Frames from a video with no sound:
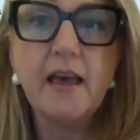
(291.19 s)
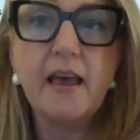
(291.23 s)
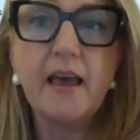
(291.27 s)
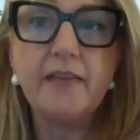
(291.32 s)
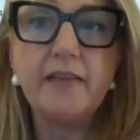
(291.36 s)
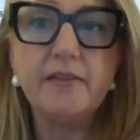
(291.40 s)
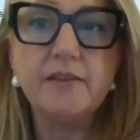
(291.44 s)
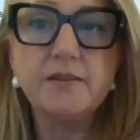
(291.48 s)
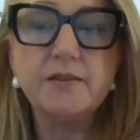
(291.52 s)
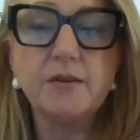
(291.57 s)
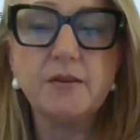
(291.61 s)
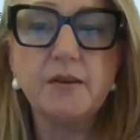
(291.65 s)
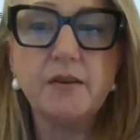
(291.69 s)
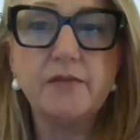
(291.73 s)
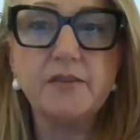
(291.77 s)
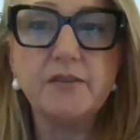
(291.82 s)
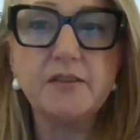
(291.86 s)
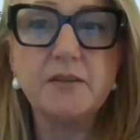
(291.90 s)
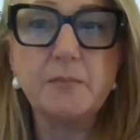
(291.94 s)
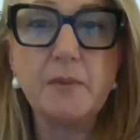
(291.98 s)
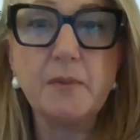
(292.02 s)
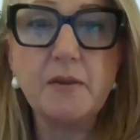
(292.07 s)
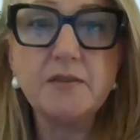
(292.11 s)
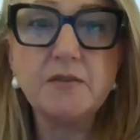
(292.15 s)
and the
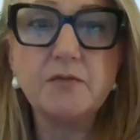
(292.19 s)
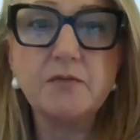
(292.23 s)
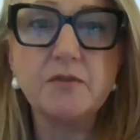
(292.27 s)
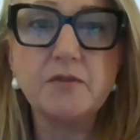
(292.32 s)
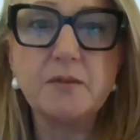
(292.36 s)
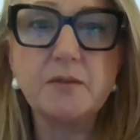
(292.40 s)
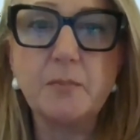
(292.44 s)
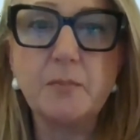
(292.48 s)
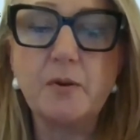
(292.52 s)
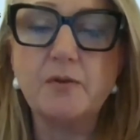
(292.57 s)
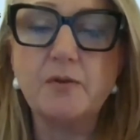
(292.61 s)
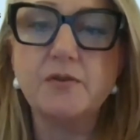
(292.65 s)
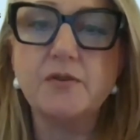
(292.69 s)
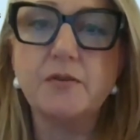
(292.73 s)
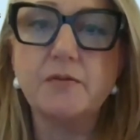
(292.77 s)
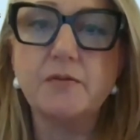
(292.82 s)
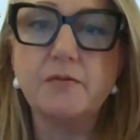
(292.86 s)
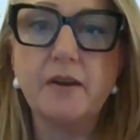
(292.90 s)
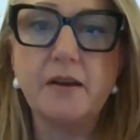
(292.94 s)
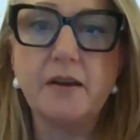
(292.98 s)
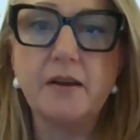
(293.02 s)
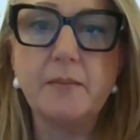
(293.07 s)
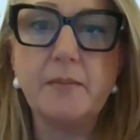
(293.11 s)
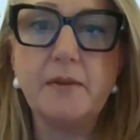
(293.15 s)
service must respond to the
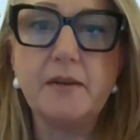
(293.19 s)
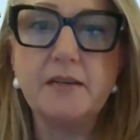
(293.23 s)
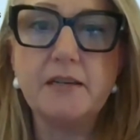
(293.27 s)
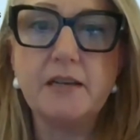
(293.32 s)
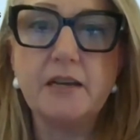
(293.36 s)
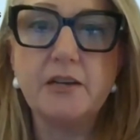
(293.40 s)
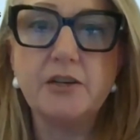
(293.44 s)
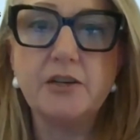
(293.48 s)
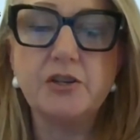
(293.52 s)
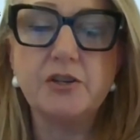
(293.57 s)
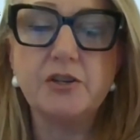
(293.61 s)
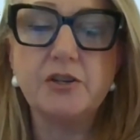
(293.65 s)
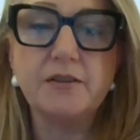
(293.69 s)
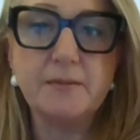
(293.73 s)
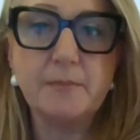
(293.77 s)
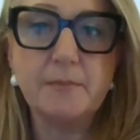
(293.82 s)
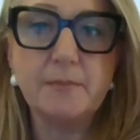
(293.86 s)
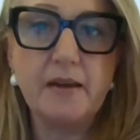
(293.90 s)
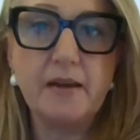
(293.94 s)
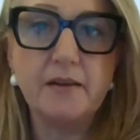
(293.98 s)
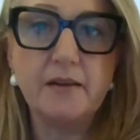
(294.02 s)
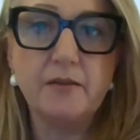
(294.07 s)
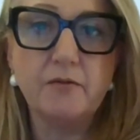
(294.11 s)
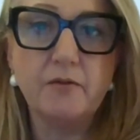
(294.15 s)
recommendations
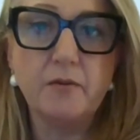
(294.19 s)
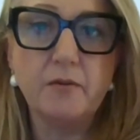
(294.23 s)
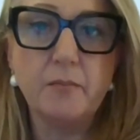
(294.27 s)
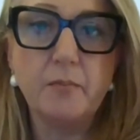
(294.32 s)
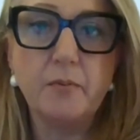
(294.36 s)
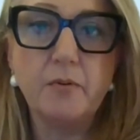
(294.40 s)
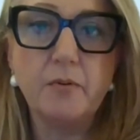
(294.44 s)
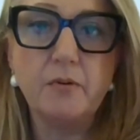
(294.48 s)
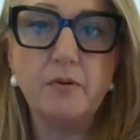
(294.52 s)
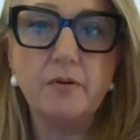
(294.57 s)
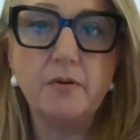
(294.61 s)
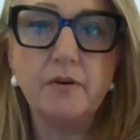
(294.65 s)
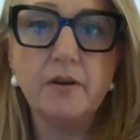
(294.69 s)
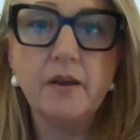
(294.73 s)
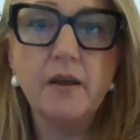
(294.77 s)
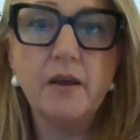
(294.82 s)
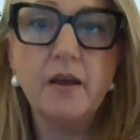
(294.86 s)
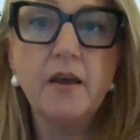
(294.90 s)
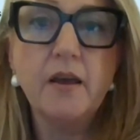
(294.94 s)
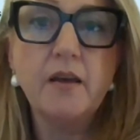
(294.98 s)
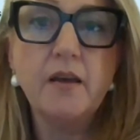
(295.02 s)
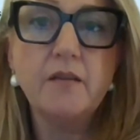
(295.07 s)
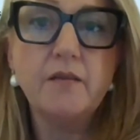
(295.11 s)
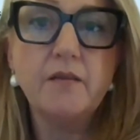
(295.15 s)
made in the report.
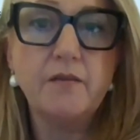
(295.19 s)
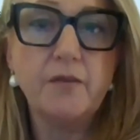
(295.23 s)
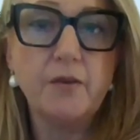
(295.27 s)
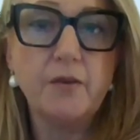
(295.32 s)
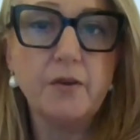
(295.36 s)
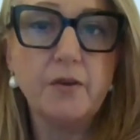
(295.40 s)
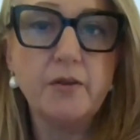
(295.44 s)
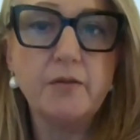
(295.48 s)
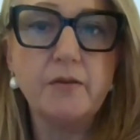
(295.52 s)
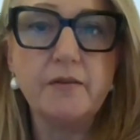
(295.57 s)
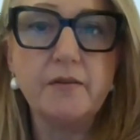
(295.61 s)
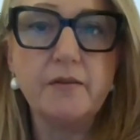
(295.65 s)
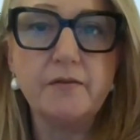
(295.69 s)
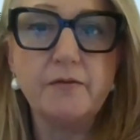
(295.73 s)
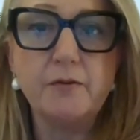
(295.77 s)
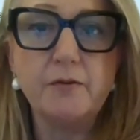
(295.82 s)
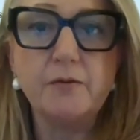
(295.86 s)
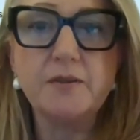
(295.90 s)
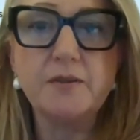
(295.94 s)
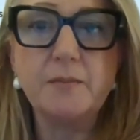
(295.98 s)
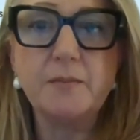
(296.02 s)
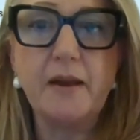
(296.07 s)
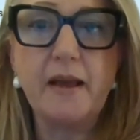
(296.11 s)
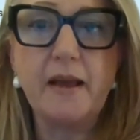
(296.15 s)
Further
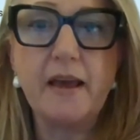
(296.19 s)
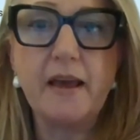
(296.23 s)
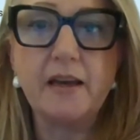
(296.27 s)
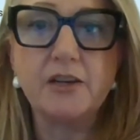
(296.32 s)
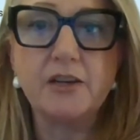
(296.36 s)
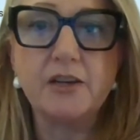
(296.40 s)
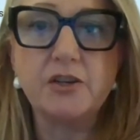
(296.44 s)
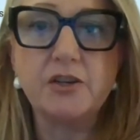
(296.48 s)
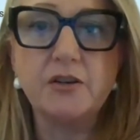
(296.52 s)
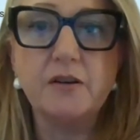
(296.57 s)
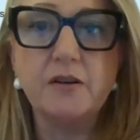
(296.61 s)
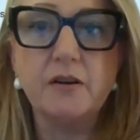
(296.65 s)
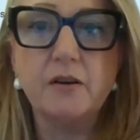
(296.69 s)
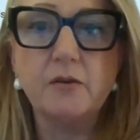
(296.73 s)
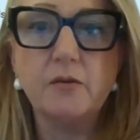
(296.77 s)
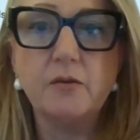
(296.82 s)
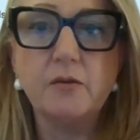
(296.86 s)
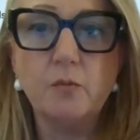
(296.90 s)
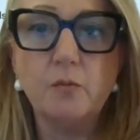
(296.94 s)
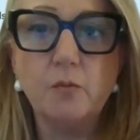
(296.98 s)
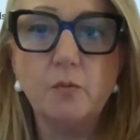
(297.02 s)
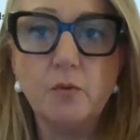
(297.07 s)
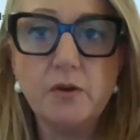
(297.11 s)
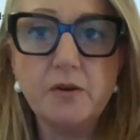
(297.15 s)
enforcement action
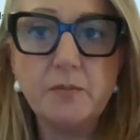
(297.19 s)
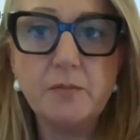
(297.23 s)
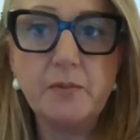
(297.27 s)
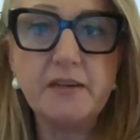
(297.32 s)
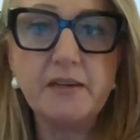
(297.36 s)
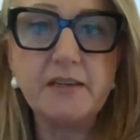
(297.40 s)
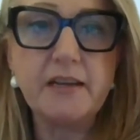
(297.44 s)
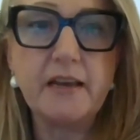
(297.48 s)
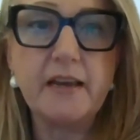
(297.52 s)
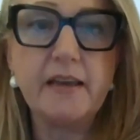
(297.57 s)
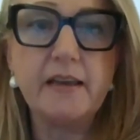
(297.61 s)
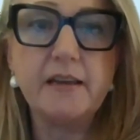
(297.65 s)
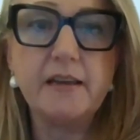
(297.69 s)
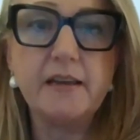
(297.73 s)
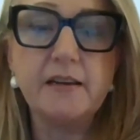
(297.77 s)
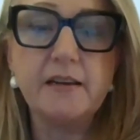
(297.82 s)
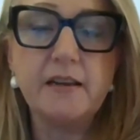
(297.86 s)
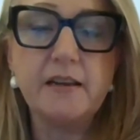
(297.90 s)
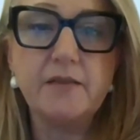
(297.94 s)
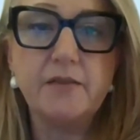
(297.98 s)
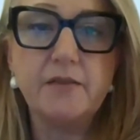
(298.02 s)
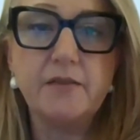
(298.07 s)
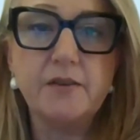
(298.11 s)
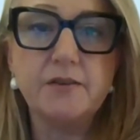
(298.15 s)
would be taken
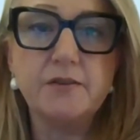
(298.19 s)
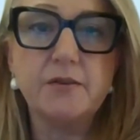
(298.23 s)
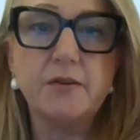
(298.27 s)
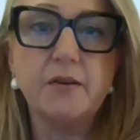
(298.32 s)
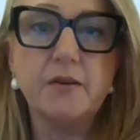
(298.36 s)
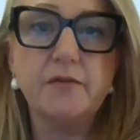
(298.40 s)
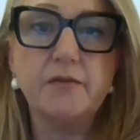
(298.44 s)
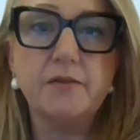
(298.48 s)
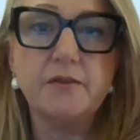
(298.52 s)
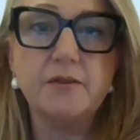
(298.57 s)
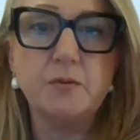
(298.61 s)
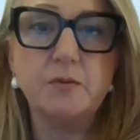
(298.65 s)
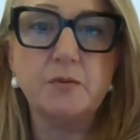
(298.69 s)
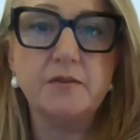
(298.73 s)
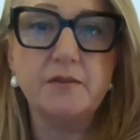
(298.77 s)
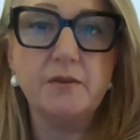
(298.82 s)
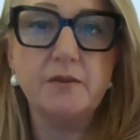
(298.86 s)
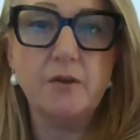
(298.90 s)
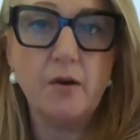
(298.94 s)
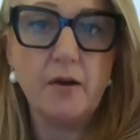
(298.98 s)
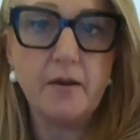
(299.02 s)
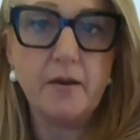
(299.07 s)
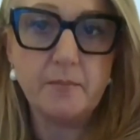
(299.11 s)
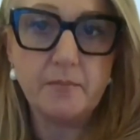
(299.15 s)
if the service was
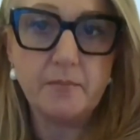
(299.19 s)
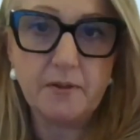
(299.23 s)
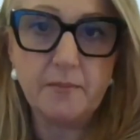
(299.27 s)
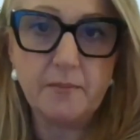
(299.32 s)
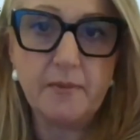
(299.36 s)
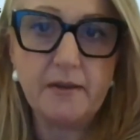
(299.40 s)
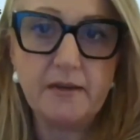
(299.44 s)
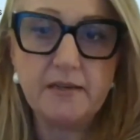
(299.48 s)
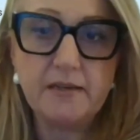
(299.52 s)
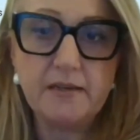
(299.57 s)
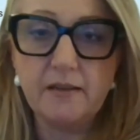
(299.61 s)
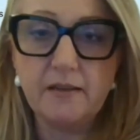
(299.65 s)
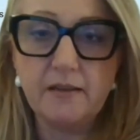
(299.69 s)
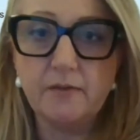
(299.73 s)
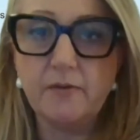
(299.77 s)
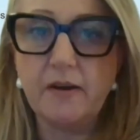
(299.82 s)
not implementing the